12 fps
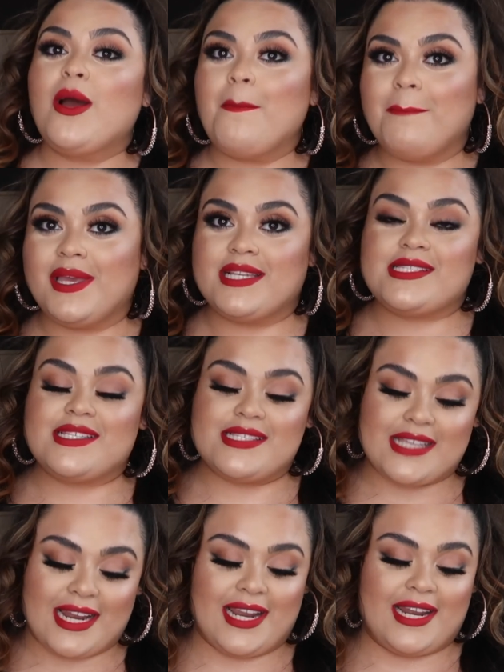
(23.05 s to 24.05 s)
Miss
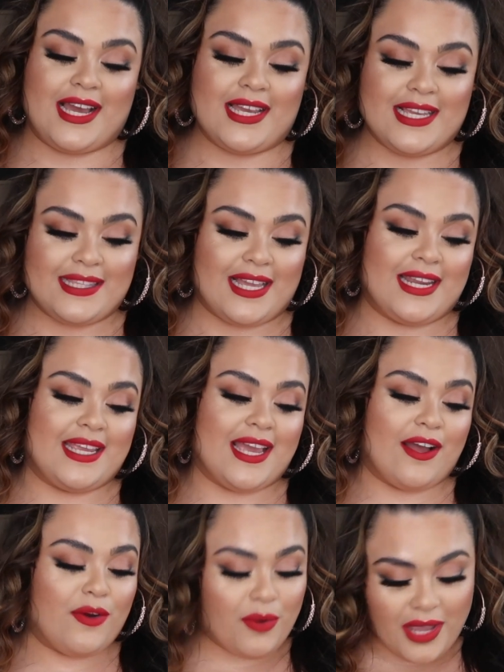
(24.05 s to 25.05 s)
Selena
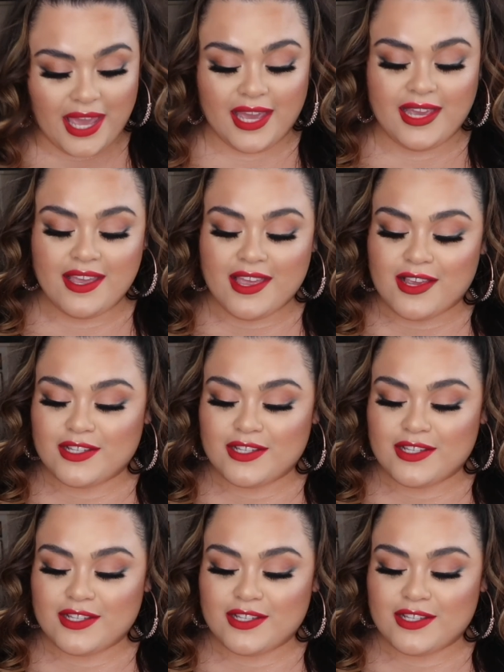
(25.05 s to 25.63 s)
Quintanilla, okay?